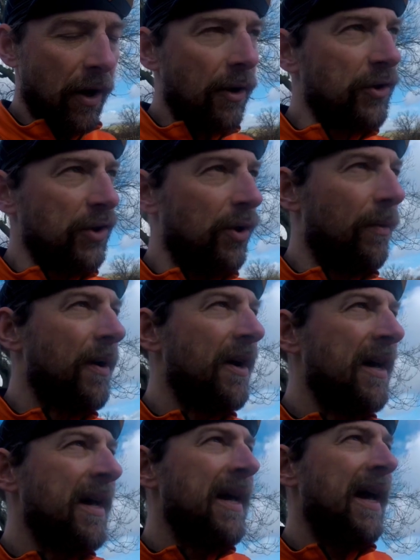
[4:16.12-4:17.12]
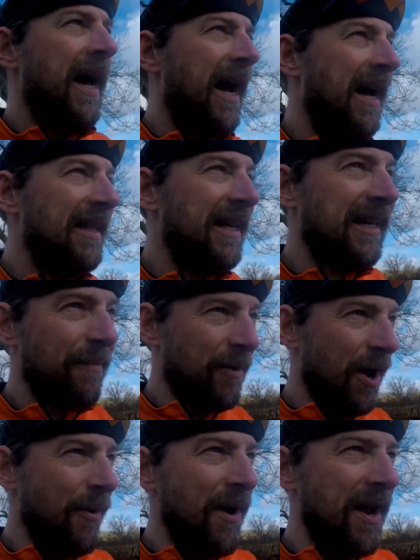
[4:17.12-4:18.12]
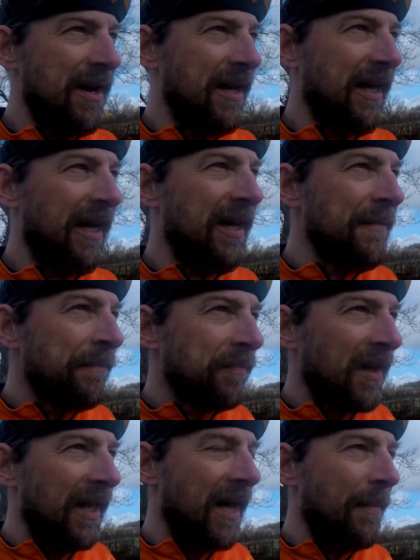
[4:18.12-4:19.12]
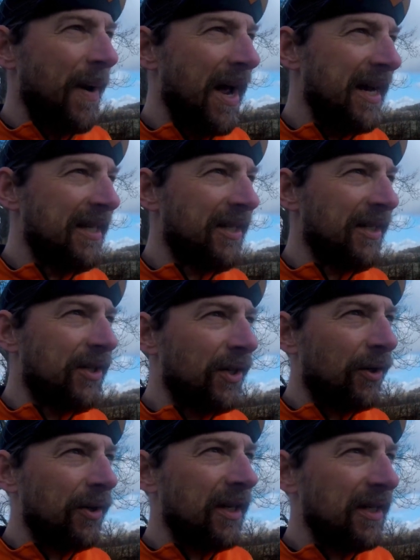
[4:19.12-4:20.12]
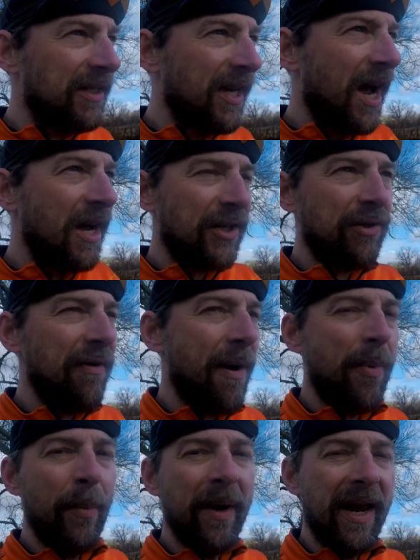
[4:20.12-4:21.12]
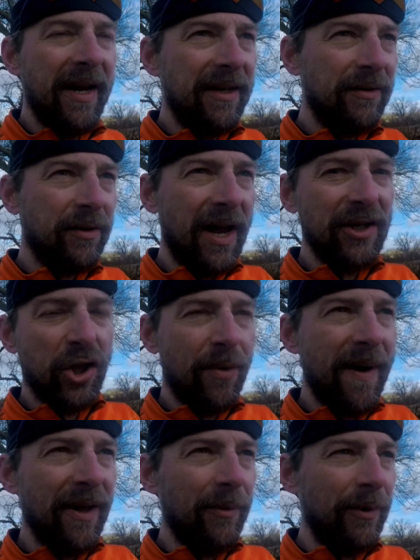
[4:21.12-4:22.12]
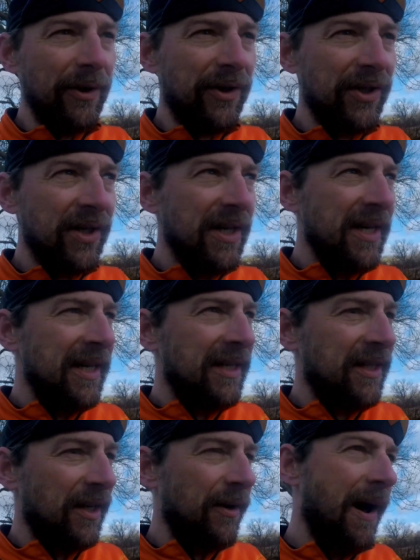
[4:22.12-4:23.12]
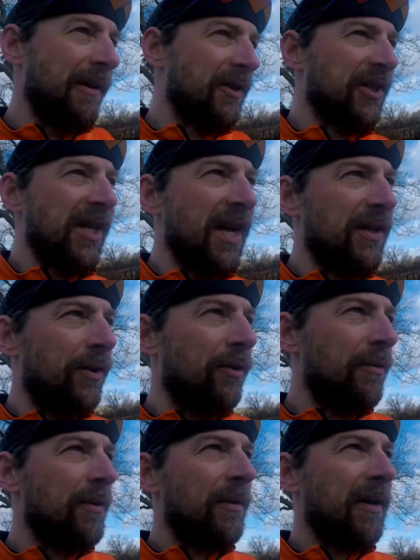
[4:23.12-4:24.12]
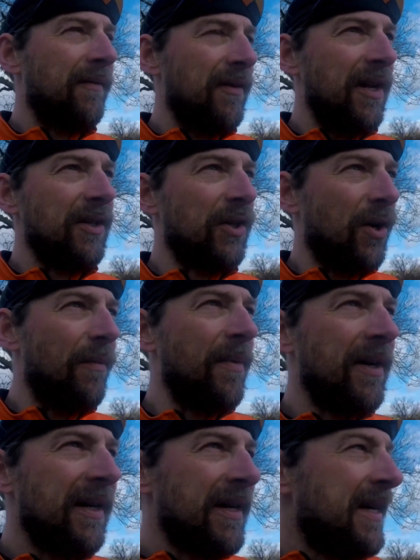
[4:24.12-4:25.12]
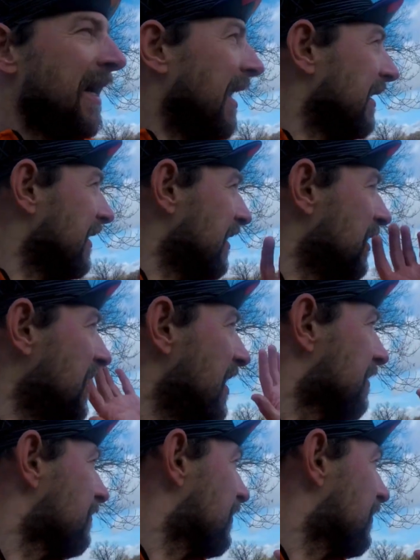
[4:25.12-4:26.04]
cogs up, and then kept going at that pace until it starts to ramp up again and as you come out of the woods. So out the saddle, giving it some, and then the